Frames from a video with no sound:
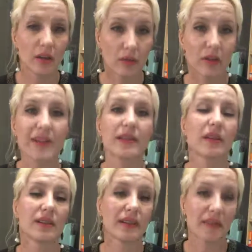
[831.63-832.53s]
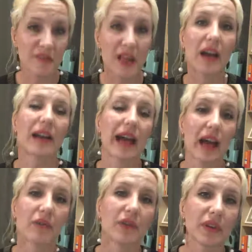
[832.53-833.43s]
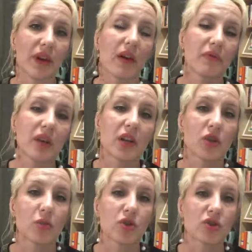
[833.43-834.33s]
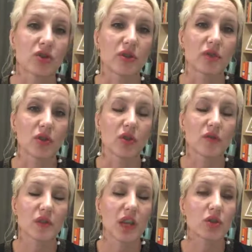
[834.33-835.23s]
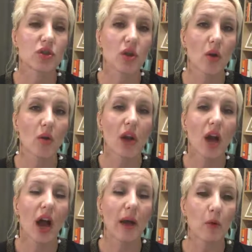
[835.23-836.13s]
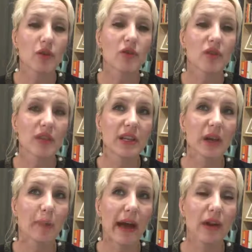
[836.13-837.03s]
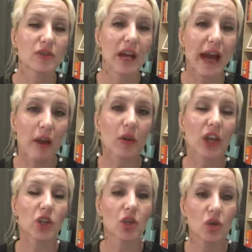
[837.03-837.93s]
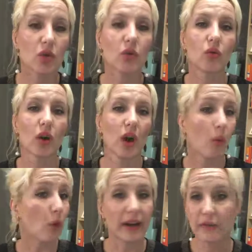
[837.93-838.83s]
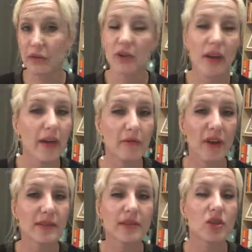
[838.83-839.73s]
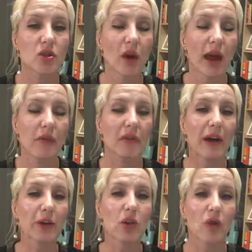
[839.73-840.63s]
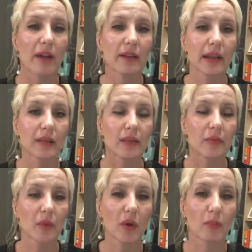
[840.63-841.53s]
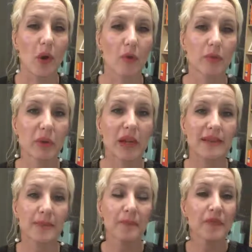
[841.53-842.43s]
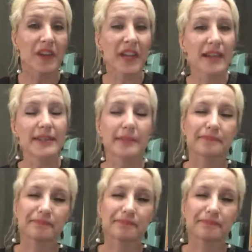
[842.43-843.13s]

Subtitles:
the reason is that not have enough in your emergency reserves. And so I want you to think about how can you, whatever funds you have, how can you allocate both? Because yes,